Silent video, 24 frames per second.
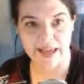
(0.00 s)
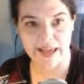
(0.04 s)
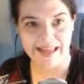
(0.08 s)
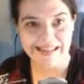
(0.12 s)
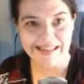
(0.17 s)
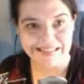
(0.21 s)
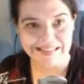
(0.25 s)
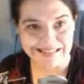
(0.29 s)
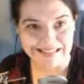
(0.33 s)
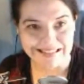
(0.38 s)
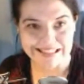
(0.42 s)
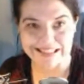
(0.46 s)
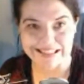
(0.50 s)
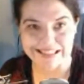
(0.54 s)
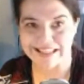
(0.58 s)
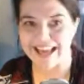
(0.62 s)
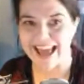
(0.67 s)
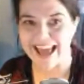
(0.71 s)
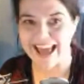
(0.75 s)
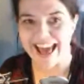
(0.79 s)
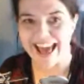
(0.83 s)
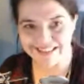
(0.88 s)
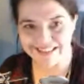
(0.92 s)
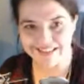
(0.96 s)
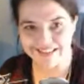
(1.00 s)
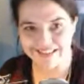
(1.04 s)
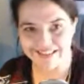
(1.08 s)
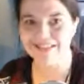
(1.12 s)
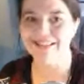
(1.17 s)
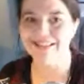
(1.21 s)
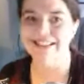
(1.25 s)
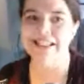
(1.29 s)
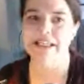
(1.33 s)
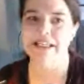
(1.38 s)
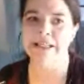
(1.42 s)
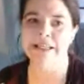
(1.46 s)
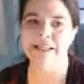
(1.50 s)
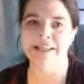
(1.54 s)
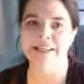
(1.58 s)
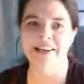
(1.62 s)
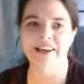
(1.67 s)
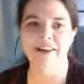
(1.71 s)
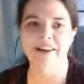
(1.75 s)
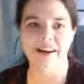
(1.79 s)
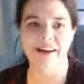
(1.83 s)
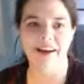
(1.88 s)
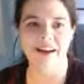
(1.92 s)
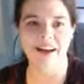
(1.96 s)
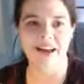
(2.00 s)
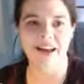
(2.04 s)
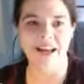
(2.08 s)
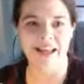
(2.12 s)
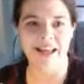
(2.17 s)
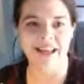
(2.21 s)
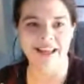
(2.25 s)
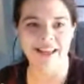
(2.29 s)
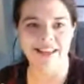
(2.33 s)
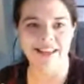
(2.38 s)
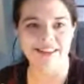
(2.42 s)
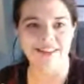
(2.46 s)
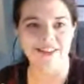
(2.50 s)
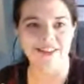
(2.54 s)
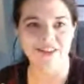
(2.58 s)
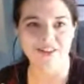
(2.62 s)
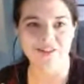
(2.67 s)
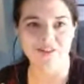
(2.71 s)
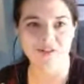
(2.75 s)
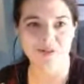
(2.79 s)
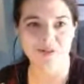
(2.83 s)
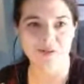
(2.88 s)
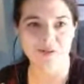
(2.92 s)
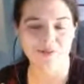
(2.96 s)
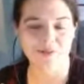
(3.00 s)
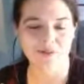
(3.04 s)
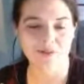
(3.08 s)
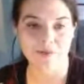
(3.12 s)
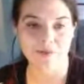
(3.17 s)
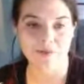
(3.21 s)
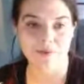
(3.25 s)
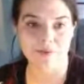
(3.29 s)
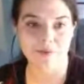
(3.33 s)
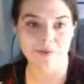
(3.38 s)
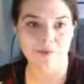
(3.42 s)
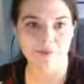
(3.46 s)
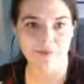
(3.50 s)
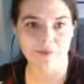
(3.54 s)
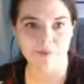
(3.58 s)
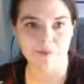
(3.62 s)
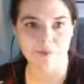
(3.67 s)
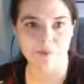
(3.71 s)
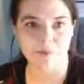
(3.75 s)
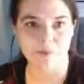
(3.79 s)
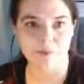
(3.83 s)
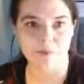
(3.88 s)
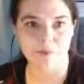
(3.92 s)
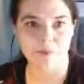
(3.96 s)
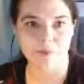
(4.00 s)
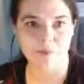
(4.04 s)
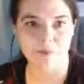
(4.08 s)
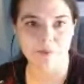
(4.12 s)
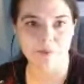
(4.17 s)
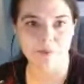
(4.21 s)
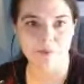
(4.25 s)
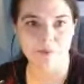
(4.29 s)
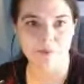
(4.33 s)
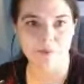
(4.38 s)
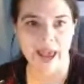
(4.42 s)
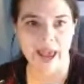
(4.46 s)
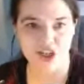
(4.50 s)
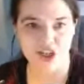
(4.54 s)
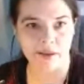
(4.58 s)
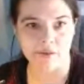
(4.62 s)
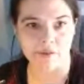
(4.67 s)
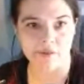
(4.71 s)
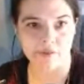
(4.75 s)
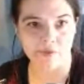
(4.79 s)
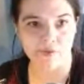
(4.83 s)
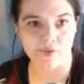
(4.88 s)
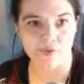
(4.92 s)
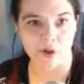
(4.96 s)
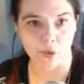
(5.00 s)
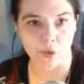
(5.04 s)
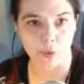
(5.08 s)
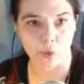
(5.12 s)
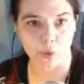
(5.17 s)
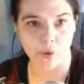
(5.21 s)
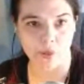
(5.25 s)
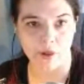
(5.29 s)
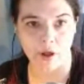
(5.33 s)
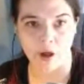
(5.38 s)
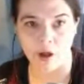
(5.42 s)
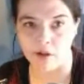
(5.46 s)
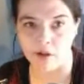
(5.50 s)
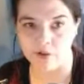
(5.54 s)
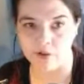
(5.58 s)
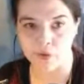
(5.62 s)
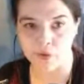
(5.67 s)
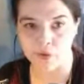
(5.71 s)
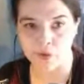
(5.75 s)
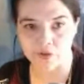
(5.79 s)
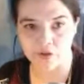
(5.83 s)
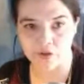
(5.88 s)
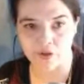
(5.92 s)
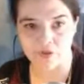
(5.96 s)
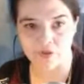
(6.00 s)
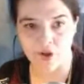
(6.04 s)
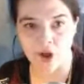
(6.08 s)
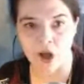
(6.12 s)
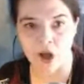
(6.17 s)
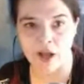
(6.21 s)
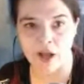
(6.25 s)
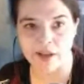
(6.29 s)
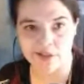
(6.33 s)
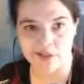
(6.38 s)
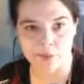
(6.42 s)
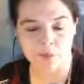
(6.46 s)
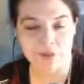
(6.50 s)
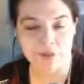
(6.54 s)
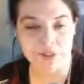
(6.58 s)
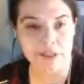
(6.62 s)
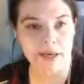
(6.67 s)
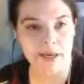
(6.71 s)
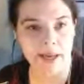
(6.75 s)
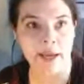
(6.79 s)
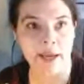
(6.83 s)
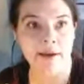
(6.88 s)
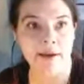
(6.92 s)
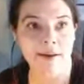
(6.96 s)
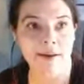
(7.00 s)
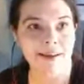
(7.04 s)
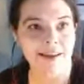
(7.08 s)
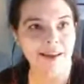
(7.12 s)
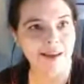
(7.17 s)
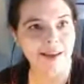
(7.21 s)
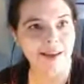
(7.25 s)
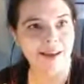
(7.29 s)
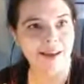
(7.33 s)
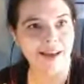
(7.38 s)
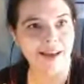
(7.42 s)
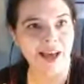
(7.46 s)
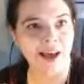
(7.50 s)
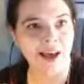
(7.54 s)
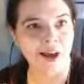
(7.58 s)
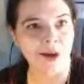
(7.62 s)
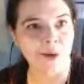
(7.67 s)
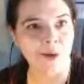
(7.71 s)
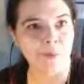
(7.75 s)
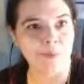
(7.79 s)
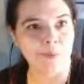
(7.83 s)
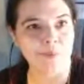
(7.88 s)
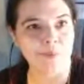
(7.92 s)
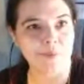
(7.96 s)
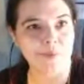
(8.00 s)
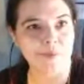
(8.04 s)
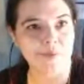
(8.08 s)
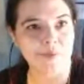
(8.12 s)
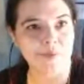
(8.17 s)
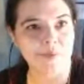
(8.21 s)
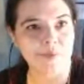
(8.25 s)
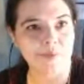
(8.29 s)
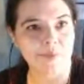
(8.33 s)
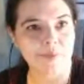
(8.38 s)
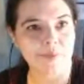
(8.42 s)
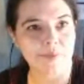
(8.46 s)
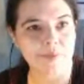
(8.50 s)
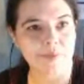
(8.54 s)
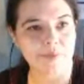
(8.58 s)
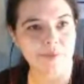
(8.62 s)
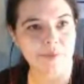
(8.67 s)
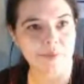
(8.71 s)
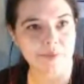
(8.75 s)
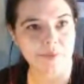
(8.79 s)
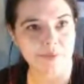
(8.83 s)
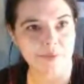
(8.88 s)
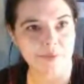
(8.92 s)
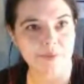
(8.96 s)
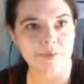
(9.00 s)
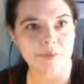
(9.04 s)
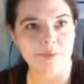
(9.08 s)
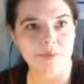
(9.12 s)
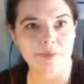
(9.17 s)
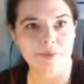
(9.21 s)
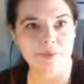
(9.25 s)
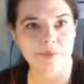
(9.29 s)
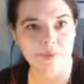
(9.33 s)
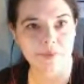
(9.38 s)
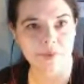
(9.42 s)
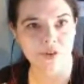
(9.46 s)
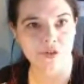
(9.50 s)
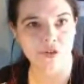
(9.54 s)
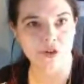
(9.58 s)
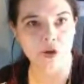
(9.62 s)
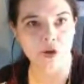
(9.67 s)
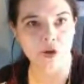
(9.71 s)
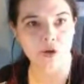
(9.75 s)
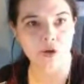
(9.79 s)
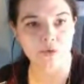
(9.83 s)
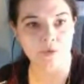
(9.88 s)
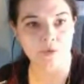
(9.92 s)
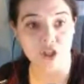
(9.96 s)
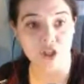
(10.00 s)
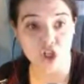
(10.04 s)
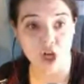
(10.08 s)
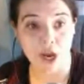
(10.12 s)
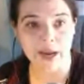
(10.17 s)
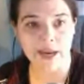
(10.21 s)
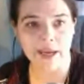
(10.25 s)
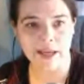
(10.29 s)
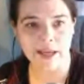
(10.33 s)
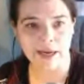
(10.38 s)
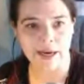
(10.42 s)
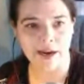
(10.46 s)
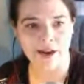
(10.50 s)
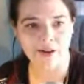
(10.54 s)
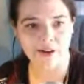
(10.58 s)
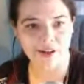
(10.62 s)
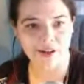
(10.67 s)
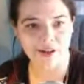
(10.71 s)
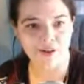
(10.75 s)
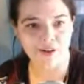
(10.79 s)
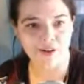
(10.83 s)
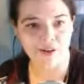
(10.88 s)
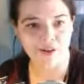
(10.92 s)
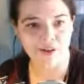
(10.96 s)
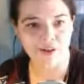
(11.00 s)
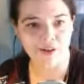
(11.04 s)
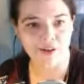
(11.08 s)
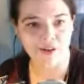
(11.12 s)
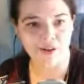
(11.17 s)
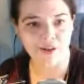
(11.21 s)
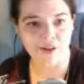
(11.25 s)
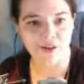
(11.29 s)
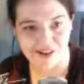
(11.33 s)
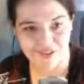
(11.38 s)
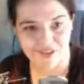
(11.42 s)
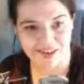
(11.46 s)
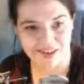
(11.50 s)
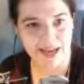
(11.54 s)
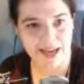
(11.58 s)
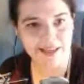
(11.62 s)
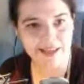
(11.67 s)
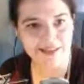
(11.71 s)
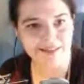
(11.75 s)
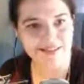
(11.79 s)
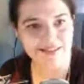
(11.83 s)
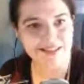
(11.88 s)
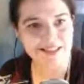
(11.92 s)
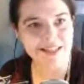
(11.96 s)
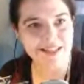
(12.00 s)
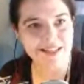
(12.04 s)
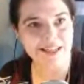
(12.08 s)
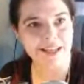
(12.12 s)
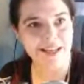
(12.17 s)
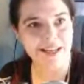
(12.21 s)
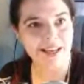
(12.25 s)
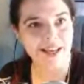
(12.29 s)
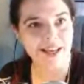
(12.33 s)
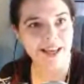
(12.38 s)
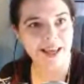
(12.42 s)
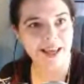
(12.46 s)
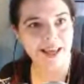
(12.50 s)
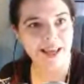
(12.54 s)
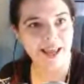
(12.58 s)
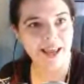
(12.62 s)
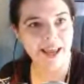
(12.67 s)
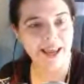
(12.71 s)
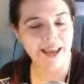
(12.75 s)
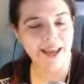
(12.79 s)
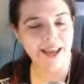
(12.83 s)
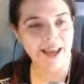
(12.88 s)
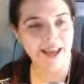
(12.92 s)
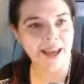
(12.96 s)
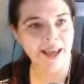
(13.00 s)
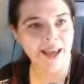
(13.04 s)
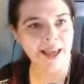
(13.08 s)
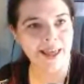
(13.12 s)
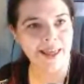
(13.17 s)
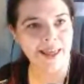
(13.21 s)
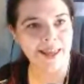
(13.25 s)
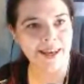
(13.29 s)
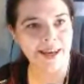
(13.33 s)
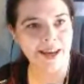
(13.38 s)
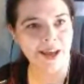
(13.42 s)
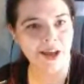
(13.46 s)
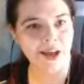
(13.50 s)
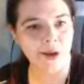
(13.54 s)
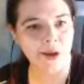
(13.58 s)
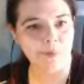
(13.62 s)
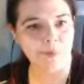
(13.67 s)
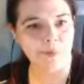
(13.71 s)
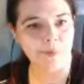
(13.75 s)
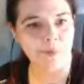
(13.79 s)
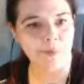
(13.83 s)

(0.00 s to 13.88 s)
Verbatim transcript: LDSD uh hashtag is filled with all sorts of awesome today. Um so check it out if you have haven't yet, and um,